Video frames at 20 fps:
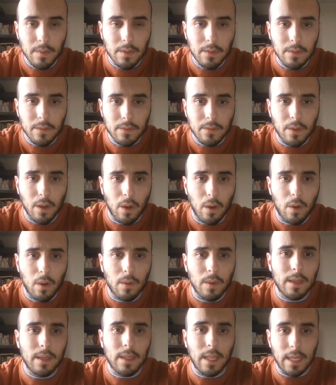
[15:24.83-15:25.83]

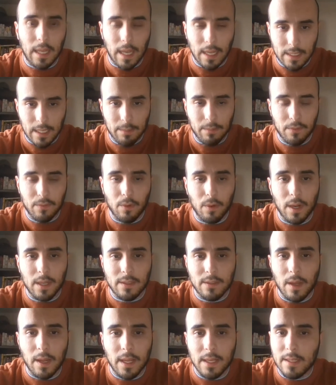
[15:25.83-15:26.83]
So, like I said before, it's
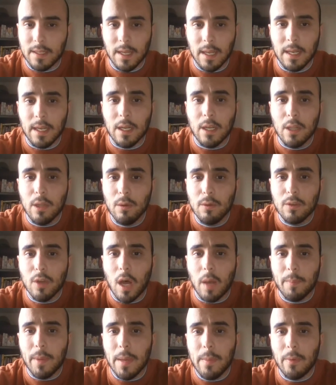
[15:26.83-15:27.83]
not. It includes
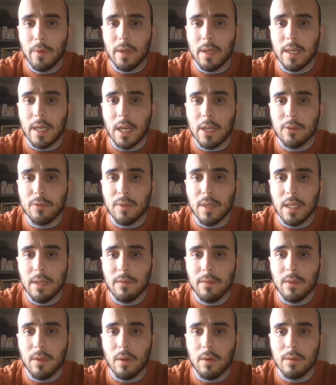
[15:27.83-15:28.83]
all people in a country,
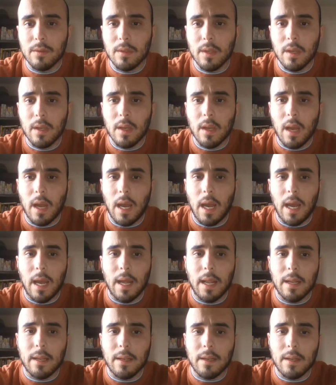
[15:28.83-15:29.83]
even those
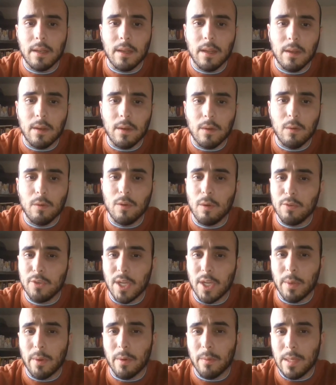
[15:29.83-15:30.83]
who don't
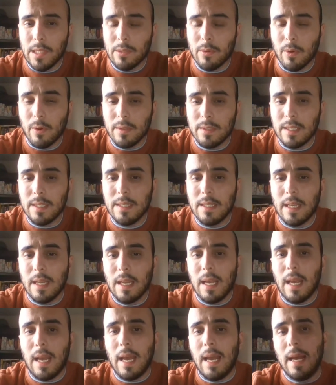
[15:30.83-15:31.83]
generate resources.
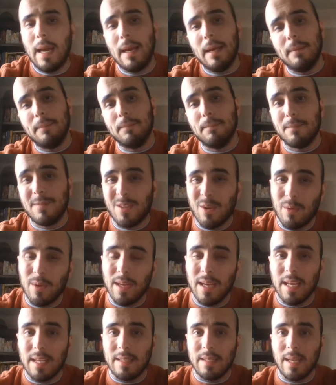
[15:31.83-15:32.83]
So
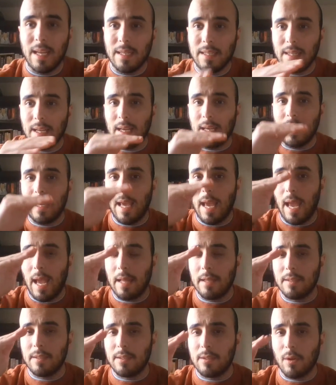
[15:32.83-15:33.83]
it
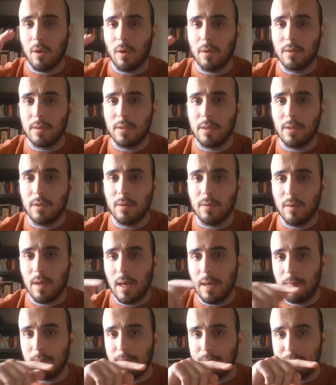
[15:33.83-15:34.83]
can start to
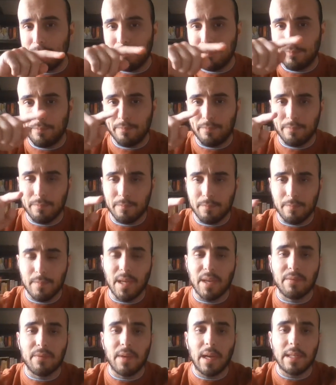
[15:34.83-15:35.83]
be
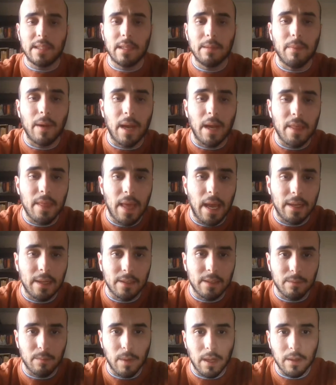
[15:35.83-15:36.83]
affected by that
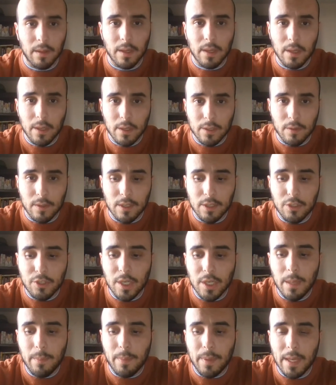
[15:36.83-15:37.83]
as well. So this
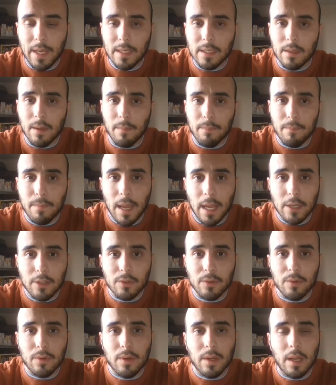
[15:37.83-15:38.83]
GDP is a
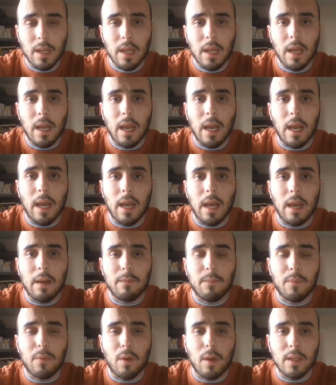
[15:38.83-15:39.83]
measure
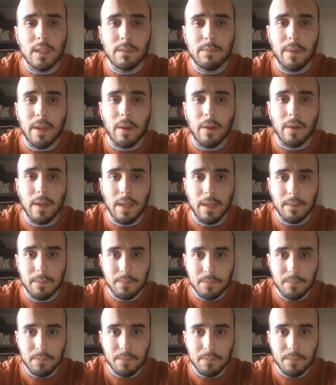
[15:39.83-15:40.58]
of prosperity.